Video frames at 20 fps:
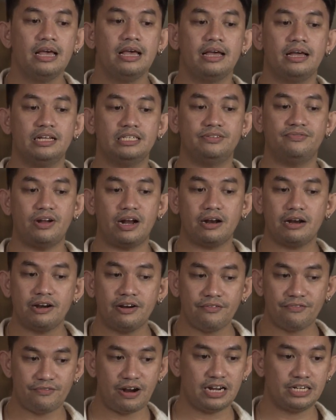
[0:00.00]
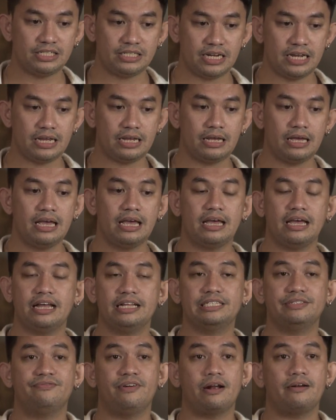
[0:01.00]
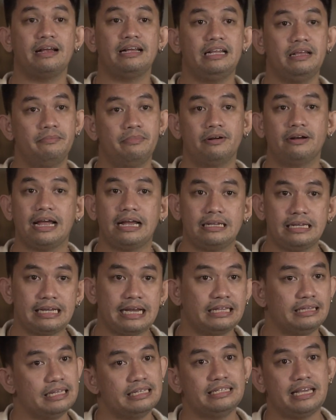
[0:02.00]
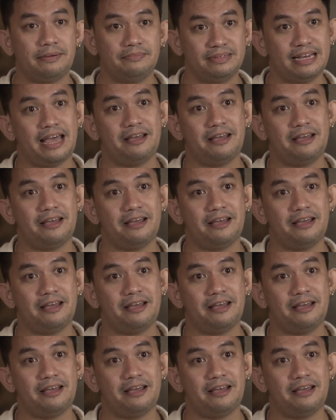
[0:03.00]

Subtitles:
It's very refreshing. It's very liberating at the same time.